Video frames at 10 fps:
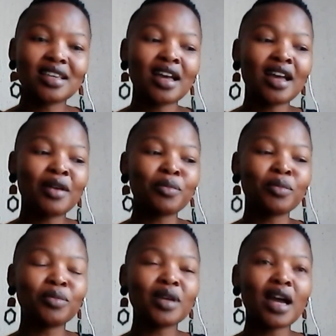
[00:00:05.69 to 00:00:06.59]

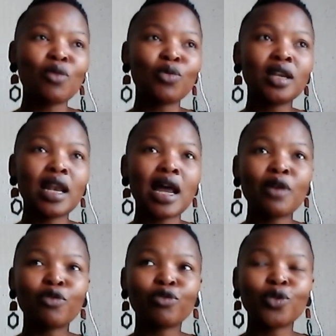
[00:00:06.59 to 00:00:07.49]
I would
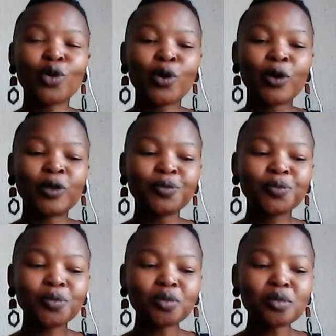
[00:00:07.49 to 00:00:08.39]
love for
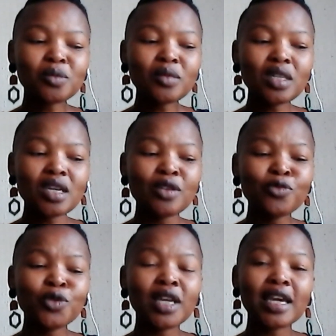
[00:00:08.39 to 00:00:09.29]

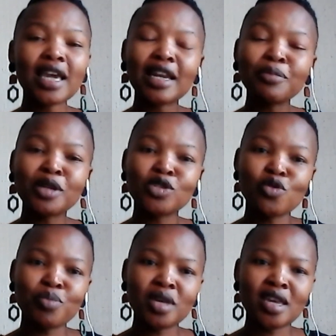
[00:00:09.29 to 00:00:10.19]
the academy
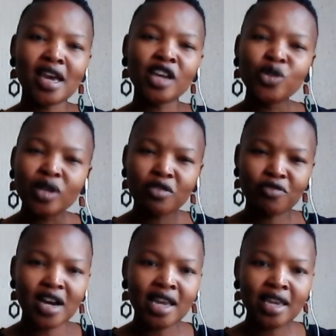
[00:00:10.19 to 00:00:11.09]
to be a
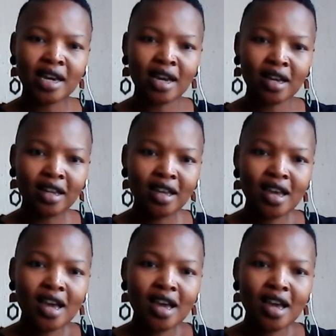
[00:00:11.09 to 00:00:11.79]
unifier